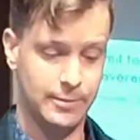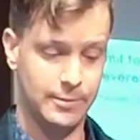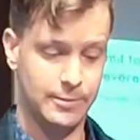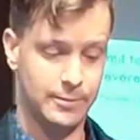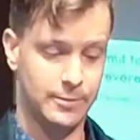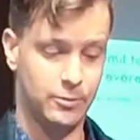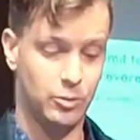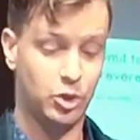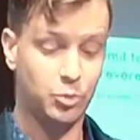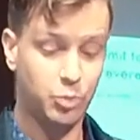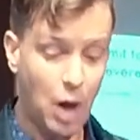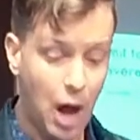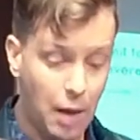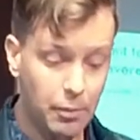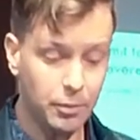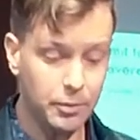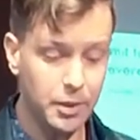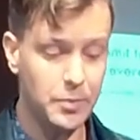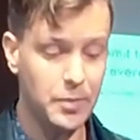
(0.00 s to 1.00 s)
Which
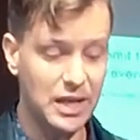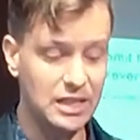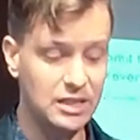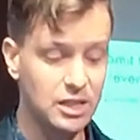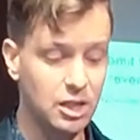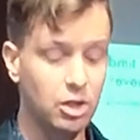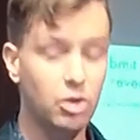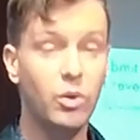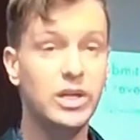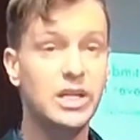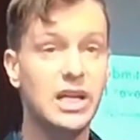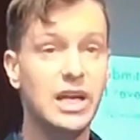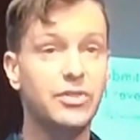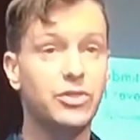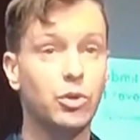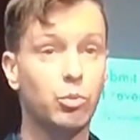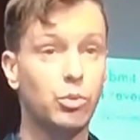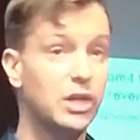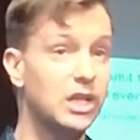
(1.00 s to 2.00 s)
probably means they're going to get the
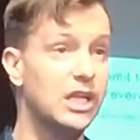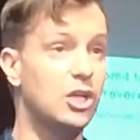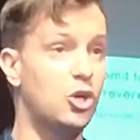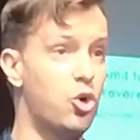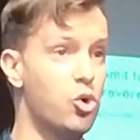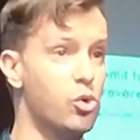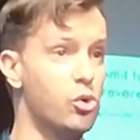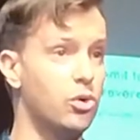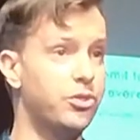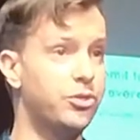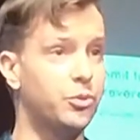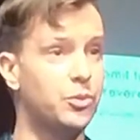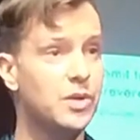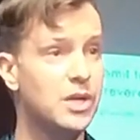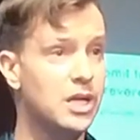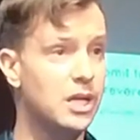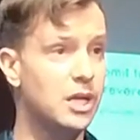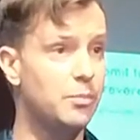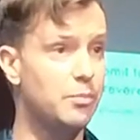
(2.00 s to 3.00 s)
really cool
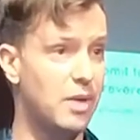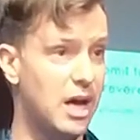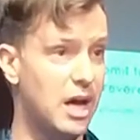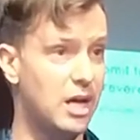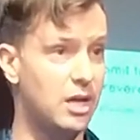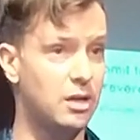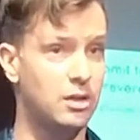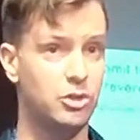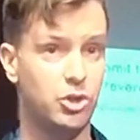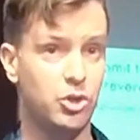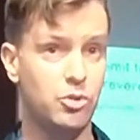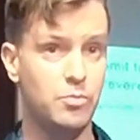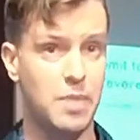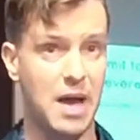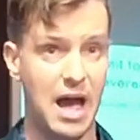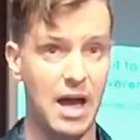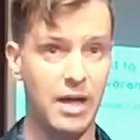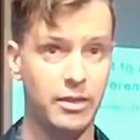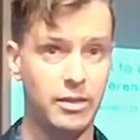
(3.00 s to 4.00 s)
3-bed,
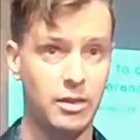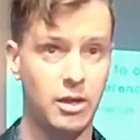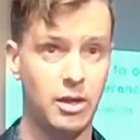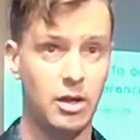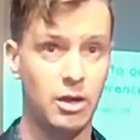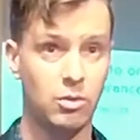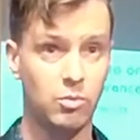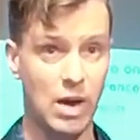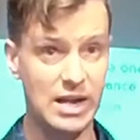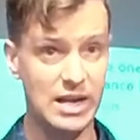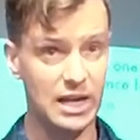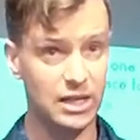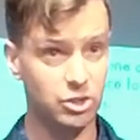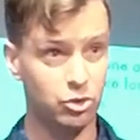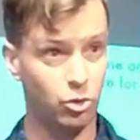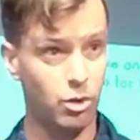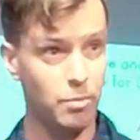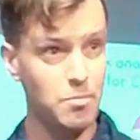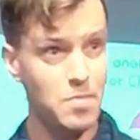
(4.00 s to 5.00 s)
2-bath right next door
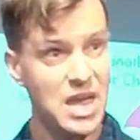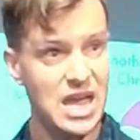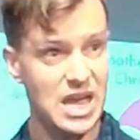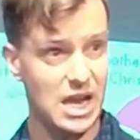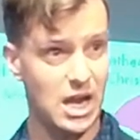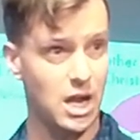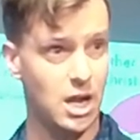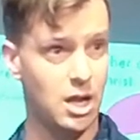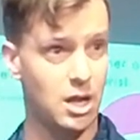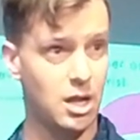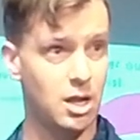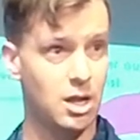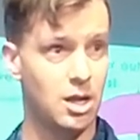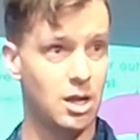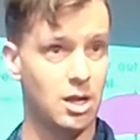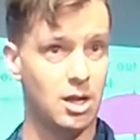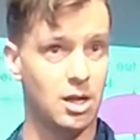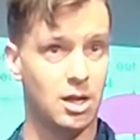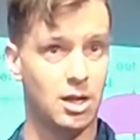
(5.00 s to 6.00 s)
to me.
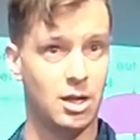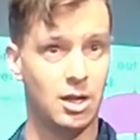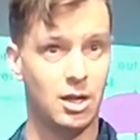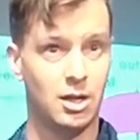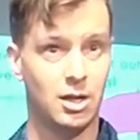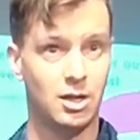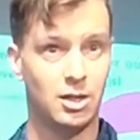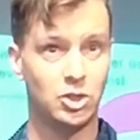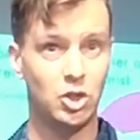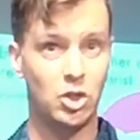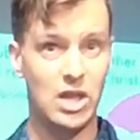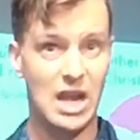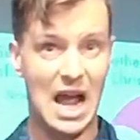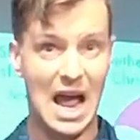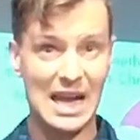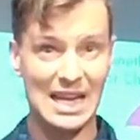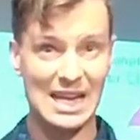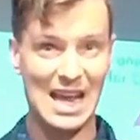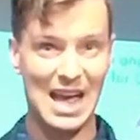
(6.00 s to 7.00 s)
So that I
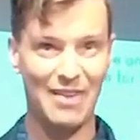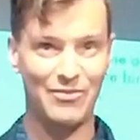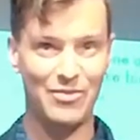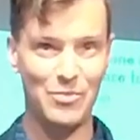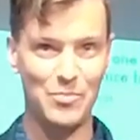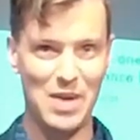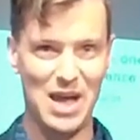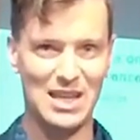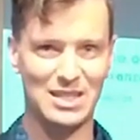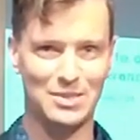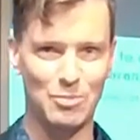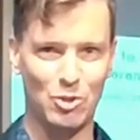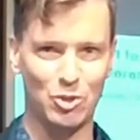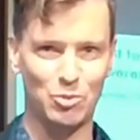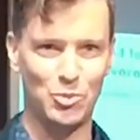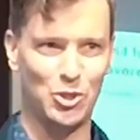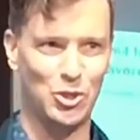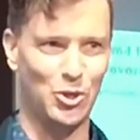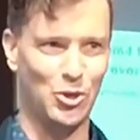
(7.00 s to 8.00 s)
can have the best, most
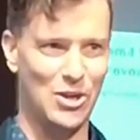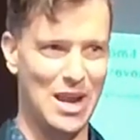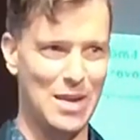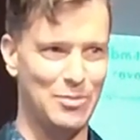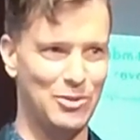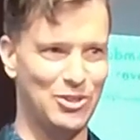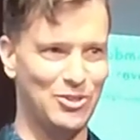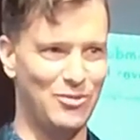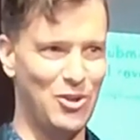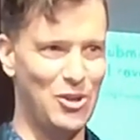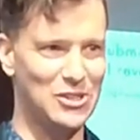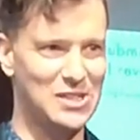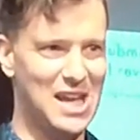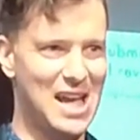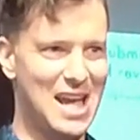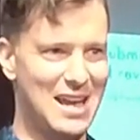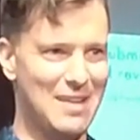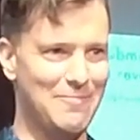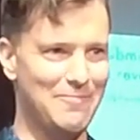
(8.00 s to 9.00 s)
mature neighbors of all
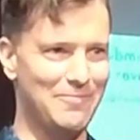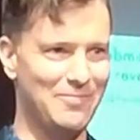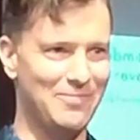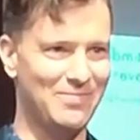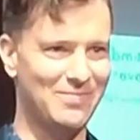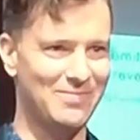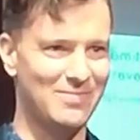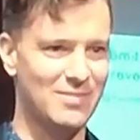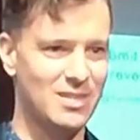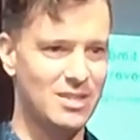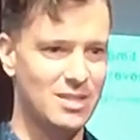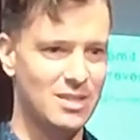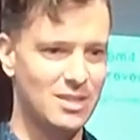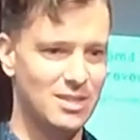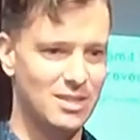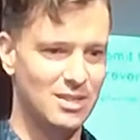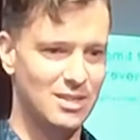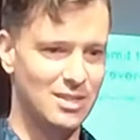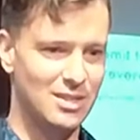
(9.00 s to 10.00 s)
time.
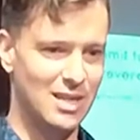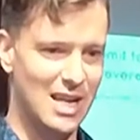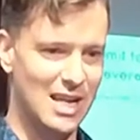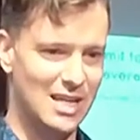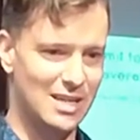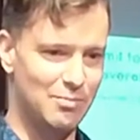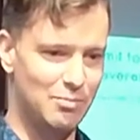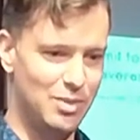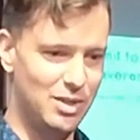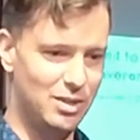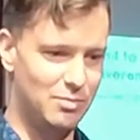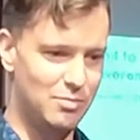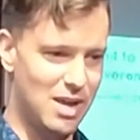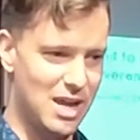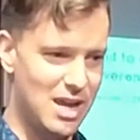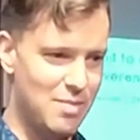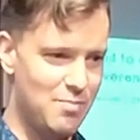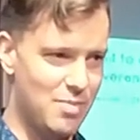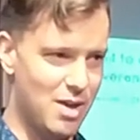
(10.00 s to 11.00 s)
And I can build my
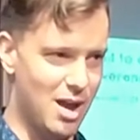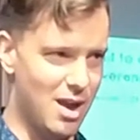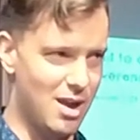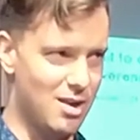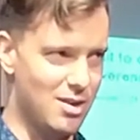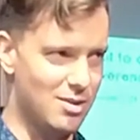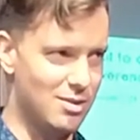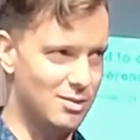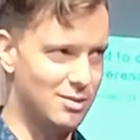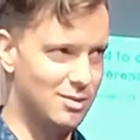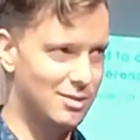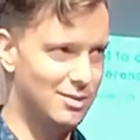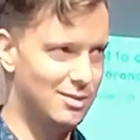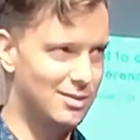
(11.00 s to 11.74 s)
empire.